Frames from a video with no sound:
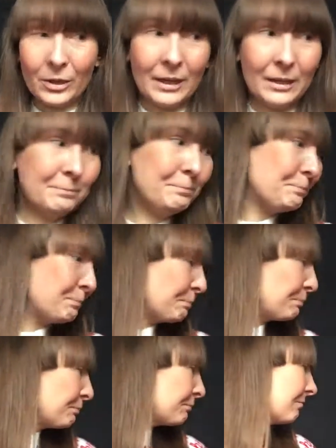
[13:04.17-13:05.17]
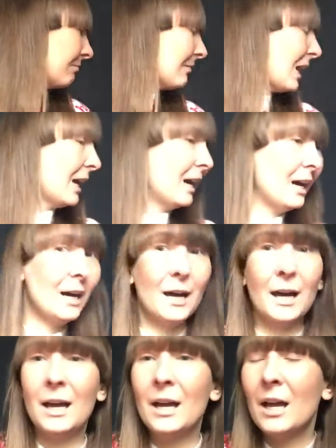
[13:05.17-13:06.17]
Okay.
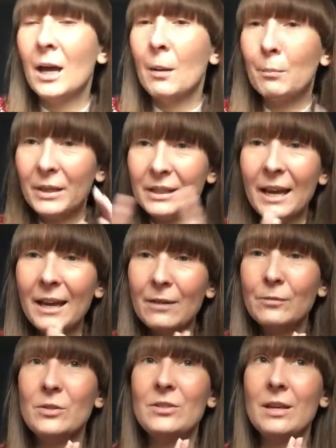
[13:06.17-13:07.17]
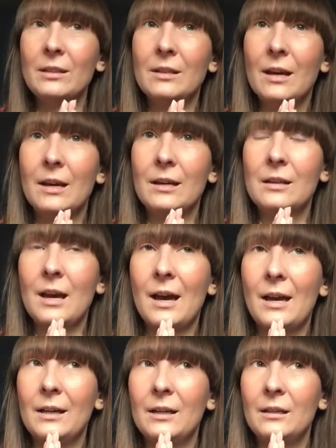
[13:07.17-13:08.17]
But I have to say that
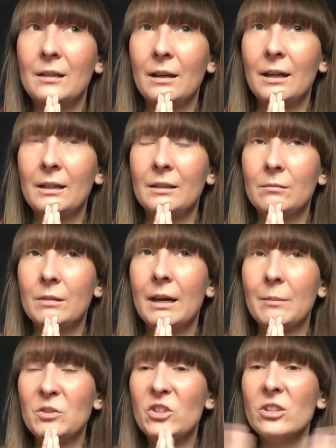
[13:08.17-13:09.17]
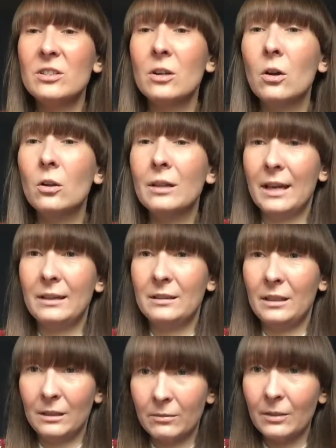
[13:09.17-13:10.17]
I'm just
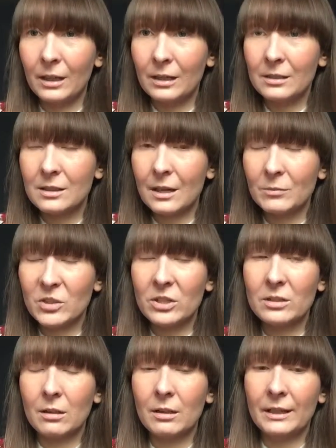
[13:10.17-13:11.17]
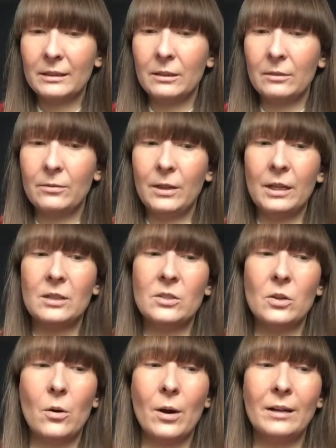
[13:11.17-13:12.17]
collecting things. I'm just collecting things,
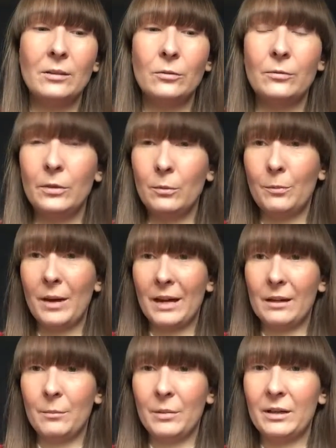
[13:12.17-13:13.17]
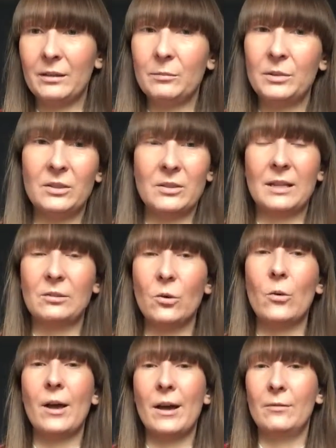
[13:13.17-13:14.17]
so I don't feel bad about it because I
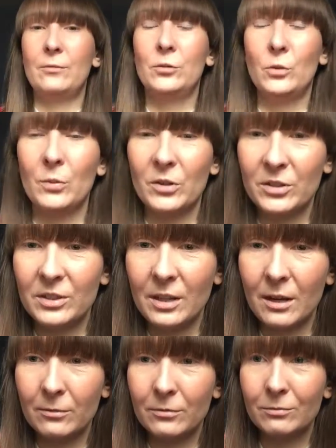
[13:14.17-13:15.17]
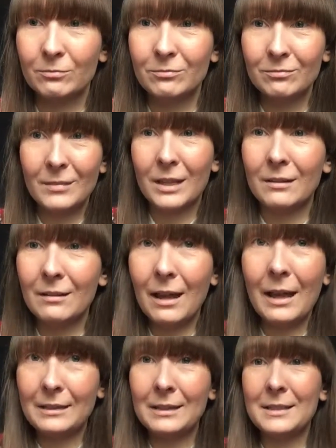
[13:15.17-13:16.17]
don't have too much stuff. That
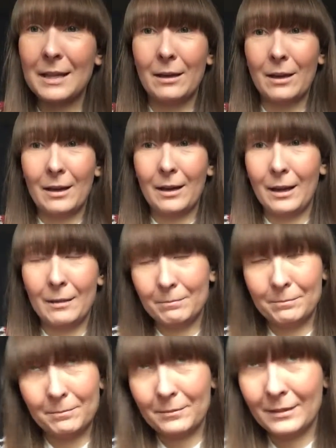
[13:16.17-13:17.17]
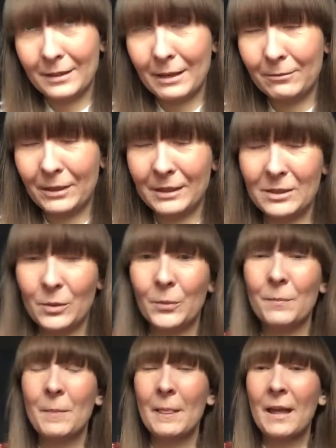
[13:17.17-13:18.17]
at least I think so.